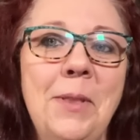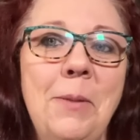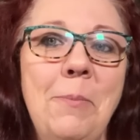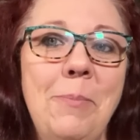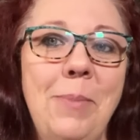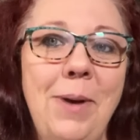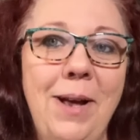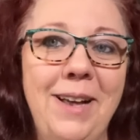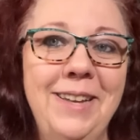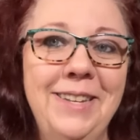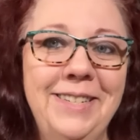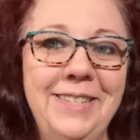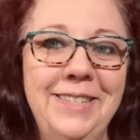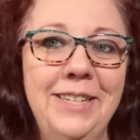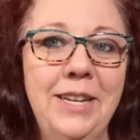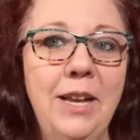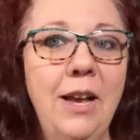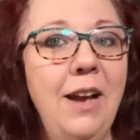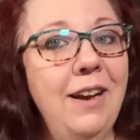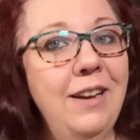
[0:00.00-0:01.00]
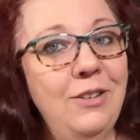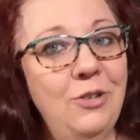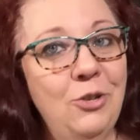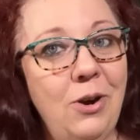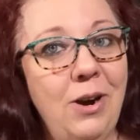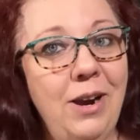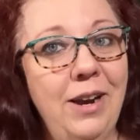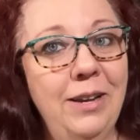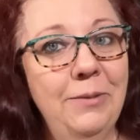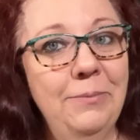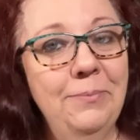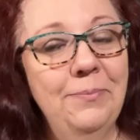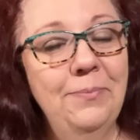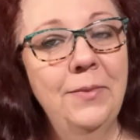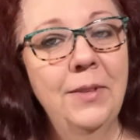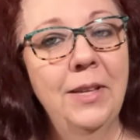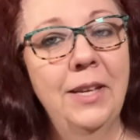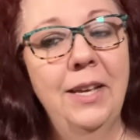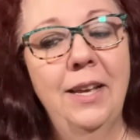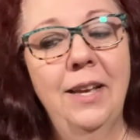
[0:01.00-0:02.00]
but I try.
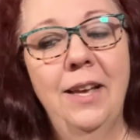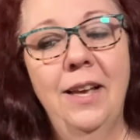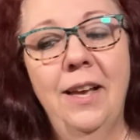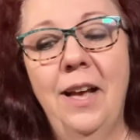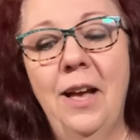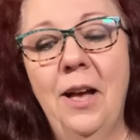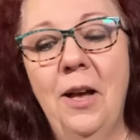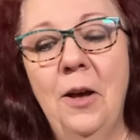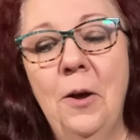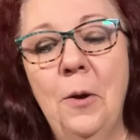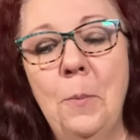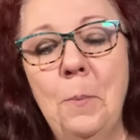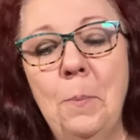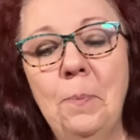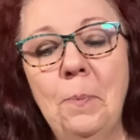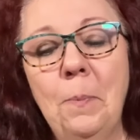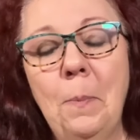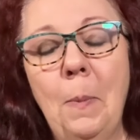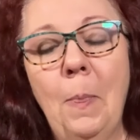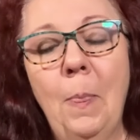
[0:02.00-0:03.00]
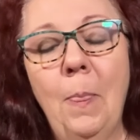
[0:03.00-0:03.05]
Um,